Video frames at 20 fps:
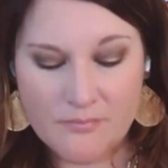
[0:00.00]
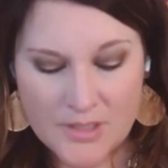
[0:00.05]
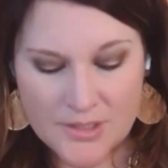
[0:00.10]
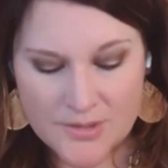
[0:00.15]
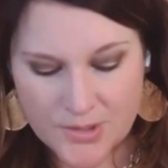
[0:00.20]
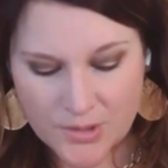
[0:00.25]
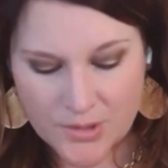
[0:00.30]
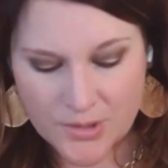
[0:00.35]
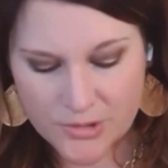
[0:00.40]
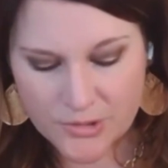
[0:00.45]

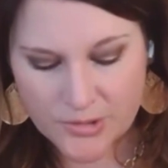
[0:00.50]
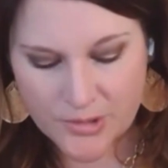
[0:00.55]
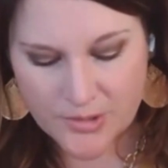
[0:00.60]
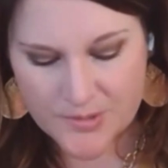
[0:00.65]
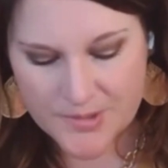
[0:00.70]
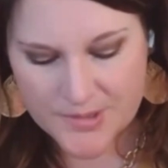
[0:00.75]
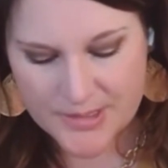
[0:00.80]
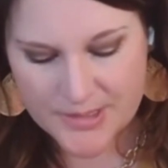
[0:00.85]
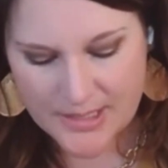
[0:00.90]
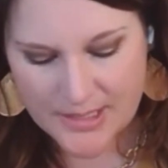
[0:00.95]
So
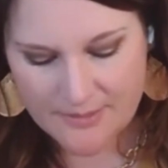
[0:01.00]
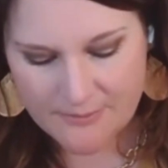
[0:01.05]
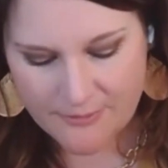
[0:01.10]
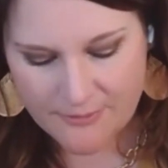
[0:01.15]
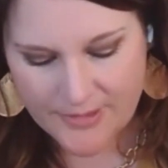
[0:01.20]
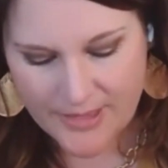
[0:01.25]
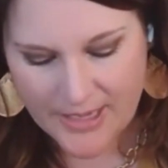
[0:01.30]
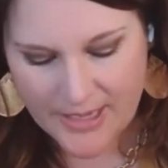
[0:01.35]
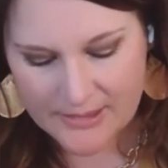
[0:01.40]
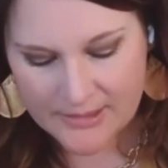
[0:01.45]
kudos to them for
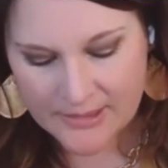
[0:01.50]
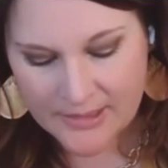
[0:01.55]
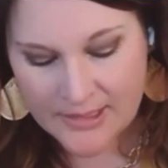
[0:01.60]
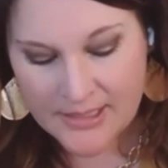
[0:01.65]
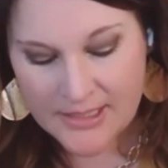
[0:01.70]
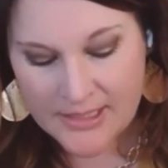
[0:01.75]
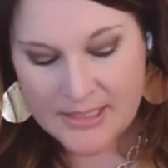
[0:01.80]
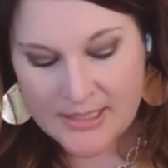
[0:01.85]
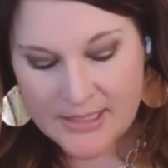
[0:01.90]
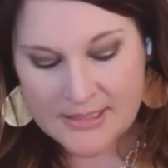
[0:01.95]
that.
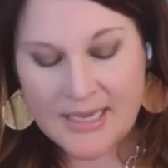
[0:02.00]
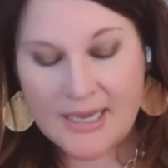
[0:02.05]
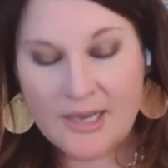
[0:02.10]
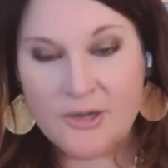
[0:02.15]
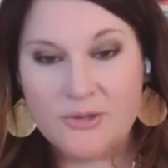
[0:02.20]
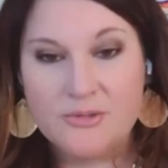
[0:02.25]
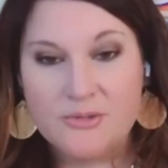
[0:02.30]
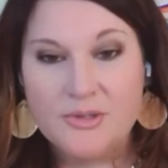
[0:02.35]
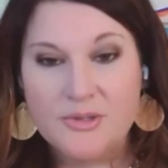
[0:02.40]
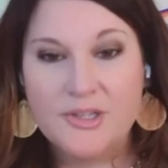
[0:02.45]

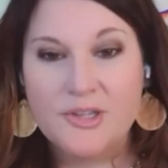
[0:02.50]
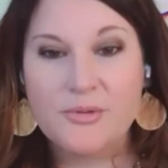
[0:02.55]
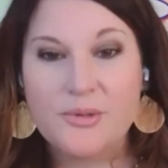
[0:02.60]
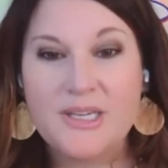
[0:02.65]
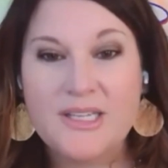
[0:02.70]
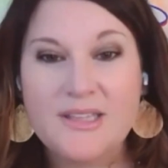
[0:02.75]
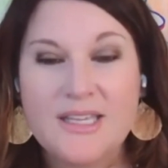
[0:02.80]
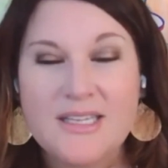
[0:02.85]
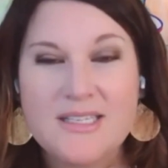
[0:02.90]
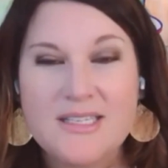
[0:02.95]
Now,
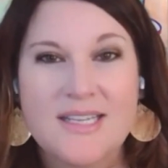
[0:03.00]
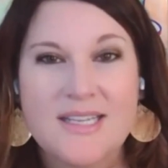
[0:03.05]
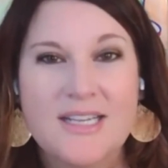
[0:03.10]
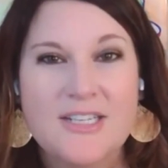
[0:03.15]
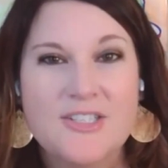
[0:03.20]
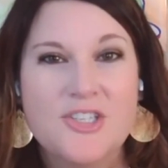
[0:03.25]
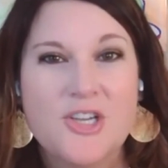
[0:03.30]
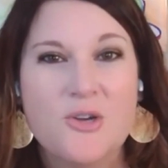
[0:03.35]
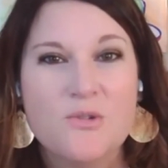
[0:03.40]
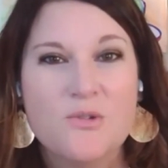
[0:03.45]
3 things that I
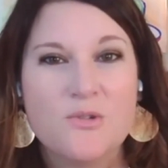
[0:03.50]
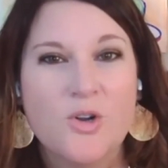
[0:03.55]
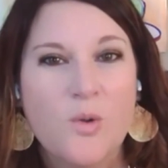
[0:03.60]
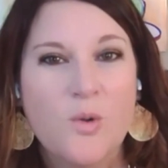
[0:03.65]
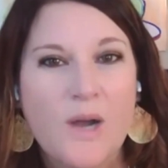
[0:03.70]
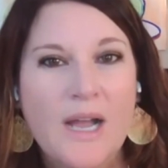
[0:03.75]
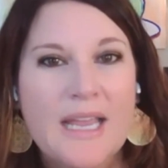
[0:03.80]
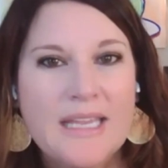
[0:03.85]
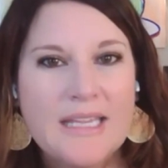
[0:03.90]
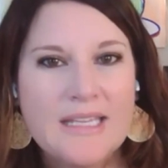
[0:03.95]
don't
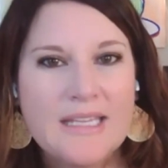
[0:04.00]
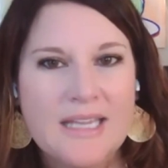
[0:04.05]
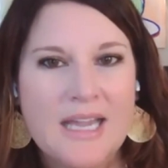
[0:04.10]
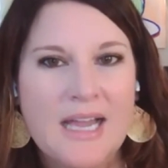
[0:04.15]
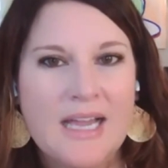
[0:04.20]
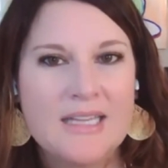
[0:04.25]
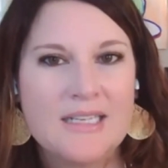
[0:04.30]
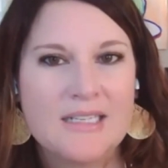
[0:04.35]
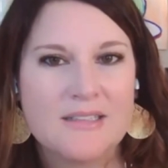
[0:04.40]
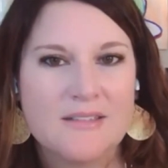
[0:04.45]
quite
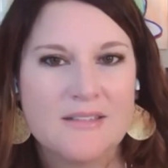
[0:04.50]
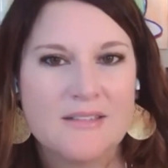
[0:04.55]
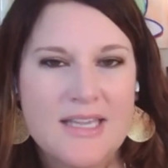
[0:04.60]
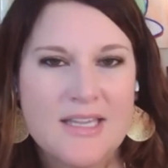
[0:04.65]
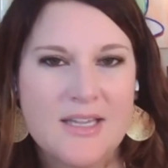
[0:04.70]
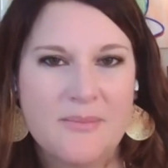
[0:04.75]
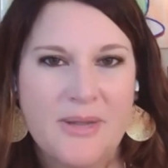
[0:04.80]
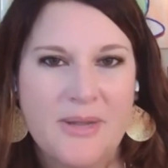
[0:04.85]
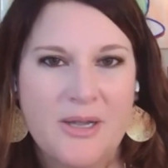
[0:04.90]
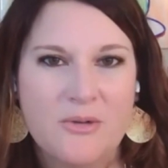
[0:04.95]
yet
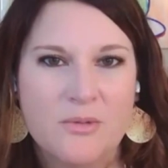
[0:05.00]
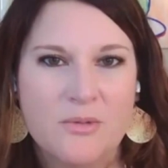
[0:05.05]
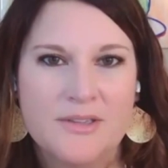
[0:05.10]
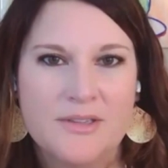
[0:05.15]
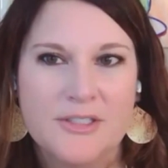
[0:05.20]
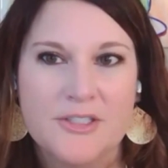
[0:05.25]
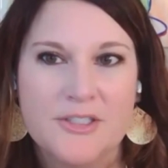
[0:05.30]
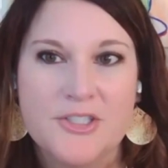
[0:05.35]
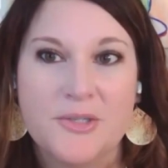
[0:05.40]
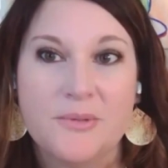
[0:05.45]
like about what
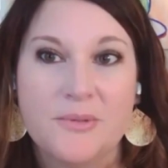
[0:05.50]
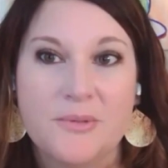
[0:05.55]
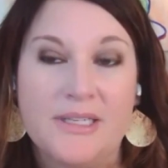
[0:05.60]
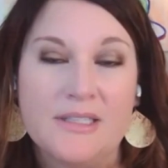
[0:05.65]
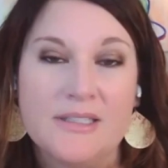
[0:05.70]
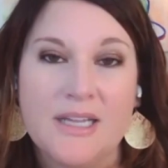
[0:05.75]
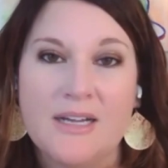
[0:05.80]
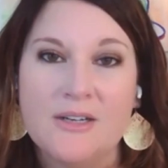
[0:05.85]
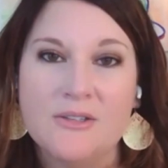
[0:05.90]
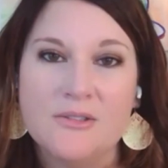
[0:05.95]
they're doing.
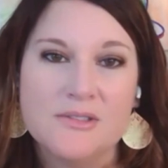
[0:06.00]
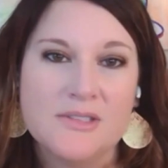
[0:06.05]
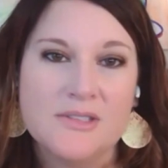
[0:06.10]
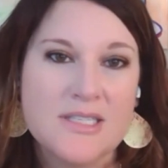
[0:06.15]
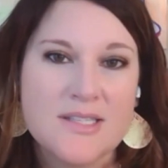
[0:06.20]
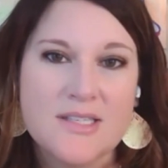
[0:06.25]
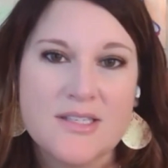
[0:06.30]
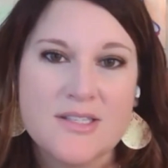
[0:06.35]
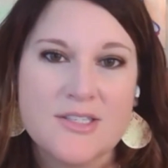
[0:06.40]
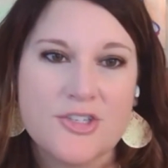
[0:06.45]
Now,
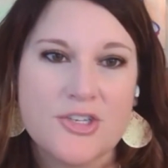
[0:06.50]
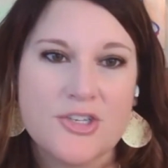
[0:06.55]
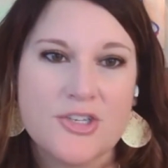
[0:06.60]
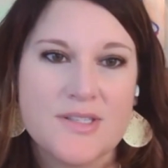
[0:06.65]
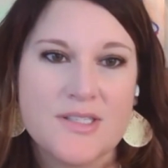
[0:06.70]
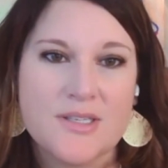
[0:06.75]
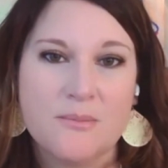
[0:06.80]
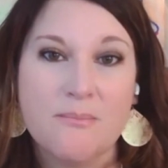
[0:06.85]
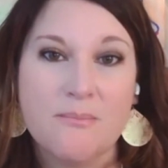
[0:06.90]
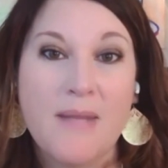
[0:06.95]
this is
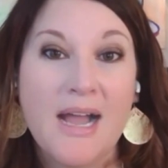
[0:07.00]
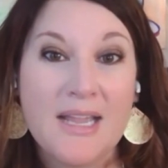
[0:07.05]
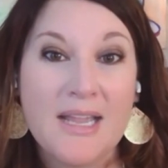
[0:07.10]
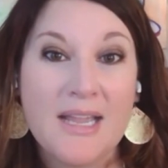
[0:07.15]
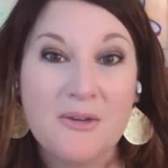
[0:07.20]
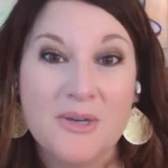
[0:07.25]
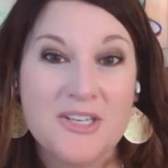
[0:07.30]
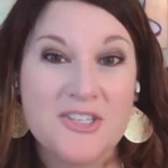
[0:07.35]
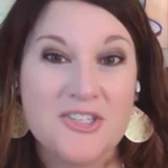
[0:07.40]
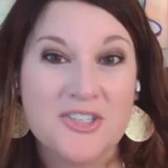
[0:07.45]
just my
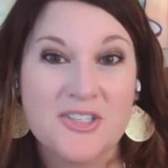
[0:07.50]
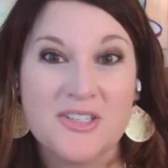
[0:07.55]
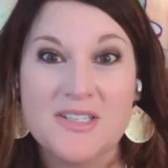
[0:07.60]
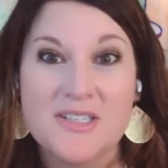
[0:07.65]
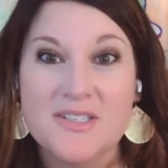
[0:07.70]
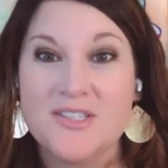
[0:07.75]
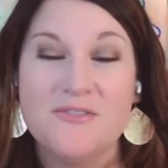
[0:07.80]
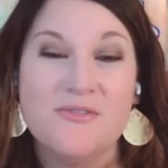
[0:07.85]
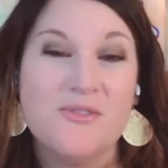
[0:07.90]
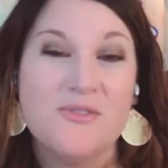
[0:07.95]
wish
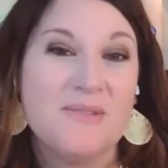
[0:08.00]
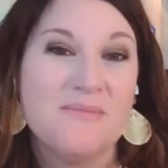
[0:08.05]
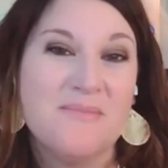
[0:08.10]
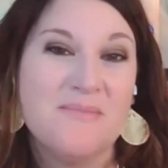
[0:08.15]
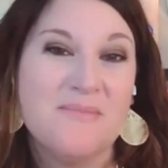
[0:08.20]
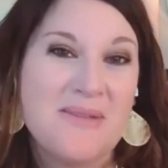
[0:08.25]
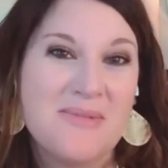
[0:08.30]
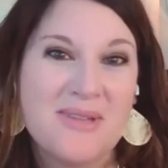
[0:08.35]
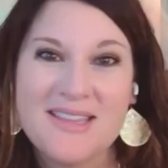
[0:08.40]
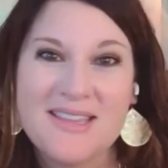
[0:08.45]
list of what
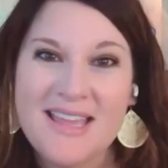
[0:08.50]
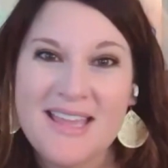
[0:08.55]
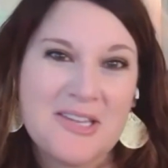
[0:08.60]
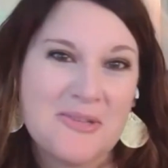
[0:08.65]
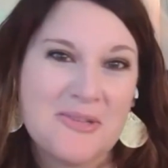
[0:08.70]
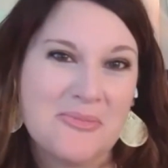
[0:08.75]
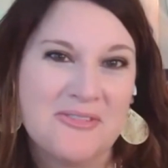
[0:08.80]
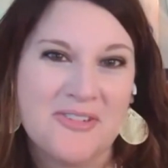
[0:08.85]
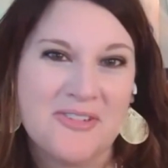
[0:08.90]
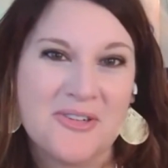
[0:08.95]
maybe they
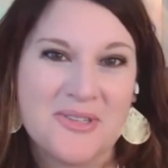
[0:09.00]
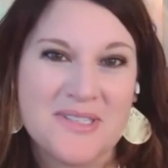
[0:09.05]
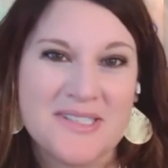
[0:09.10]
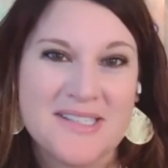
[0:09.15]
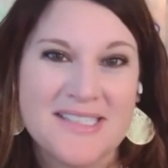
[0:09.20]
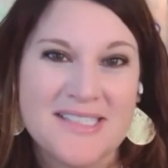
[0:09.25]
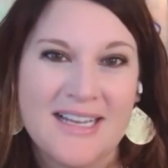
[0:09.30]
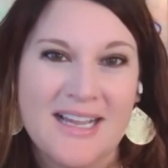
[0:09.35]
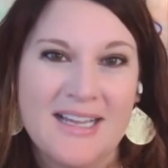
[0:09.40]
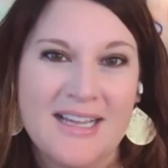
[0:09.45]
could be
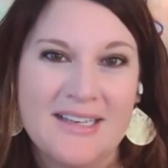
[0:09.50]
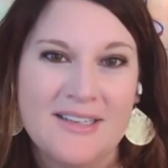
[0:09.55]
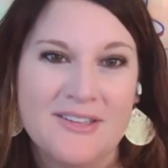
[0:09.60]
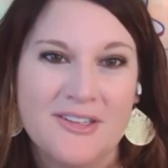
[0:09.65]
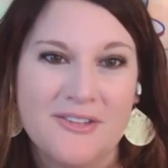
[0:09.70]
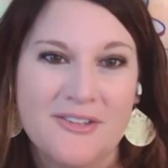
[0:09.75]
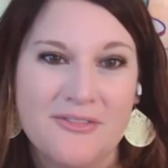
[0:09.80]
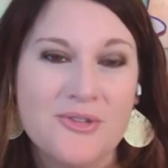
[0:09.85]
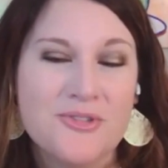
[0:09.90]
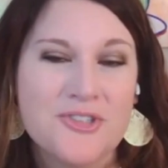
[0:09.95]
focusing on in the
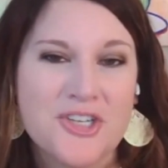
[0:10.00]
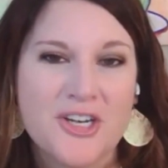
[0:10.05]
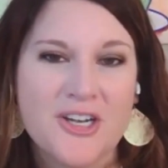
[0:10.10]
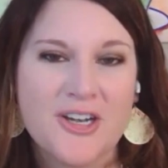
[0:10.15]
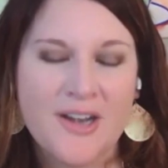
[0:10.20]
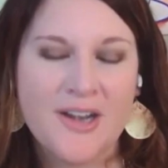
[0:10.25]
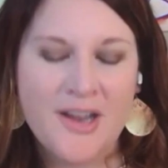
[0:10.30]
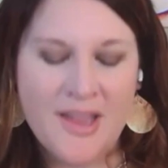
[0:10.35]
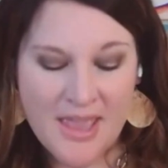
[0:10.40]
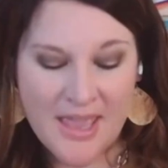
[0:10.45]

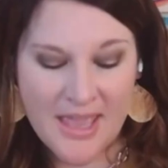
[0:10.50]
future.